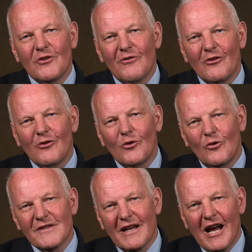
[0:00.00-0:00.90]
the vocal
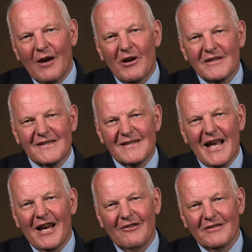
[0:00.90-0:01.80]
cords and how much
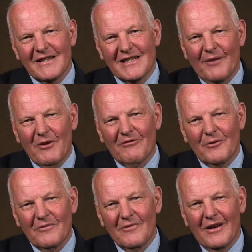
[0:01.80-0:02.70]
sound is coming
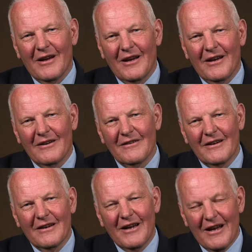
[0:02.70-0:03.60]
from,
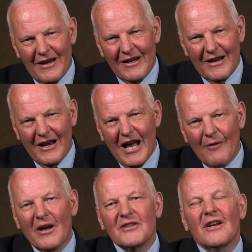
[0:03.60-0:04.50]
and
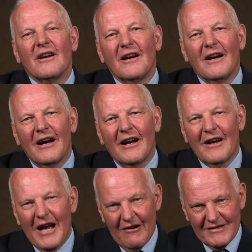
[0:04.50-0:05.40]

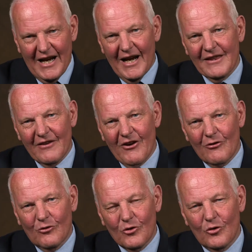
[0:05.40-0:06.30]
how tight the
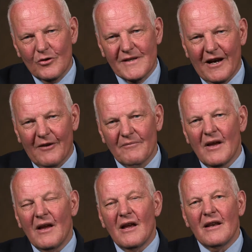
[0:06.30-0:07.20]
vocal cords are.
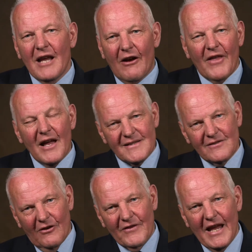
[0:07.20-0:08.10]
Now, that's
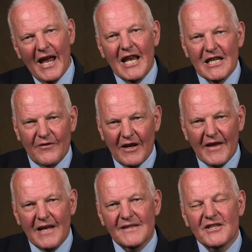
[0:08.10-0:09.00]
not the end of it,
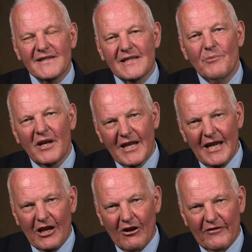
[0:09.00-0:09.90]
that's just the
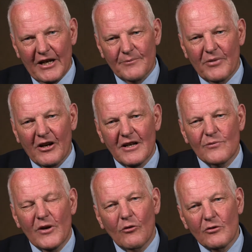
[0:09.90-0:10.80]
beginning of it, because
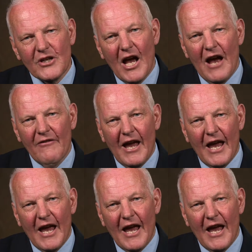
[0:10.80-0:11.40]
we also have